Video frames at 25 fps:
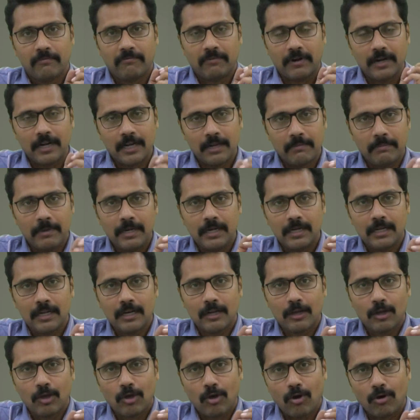
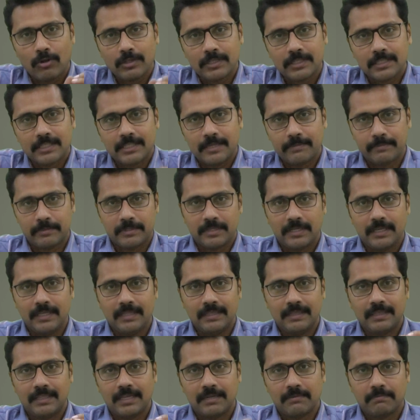fundamental concepts
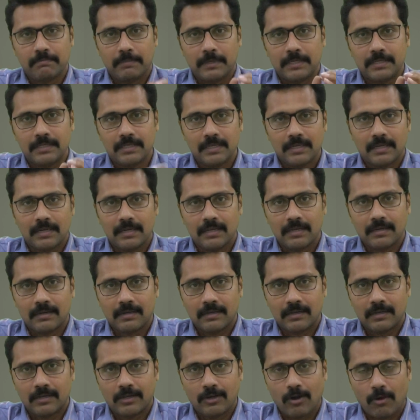in that particular
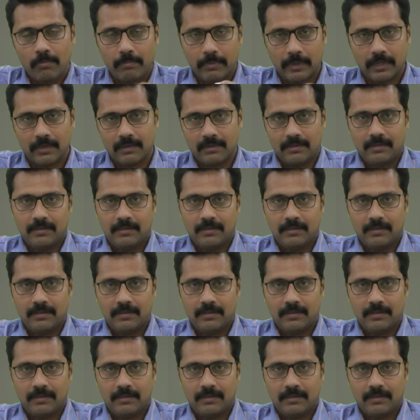topic.